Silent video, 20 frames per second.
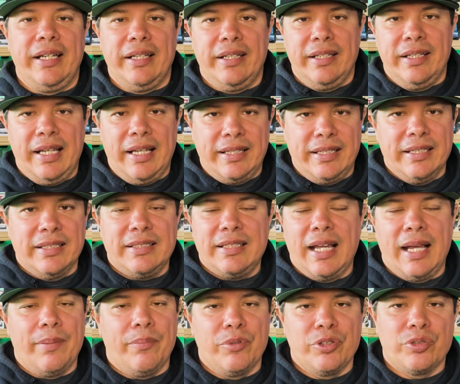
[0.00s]
and at this
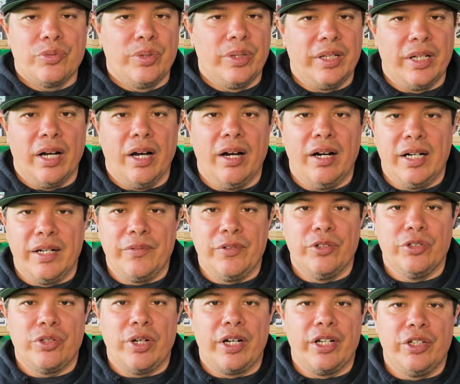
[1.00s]
time was really hard if you
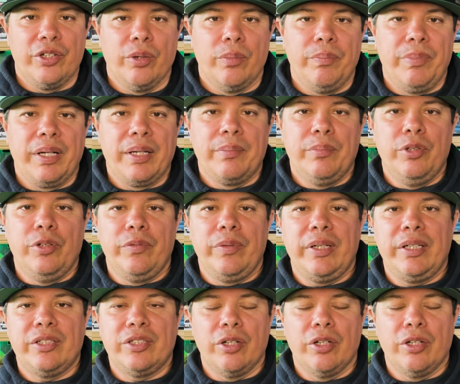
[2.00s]
were trying to do a big movie.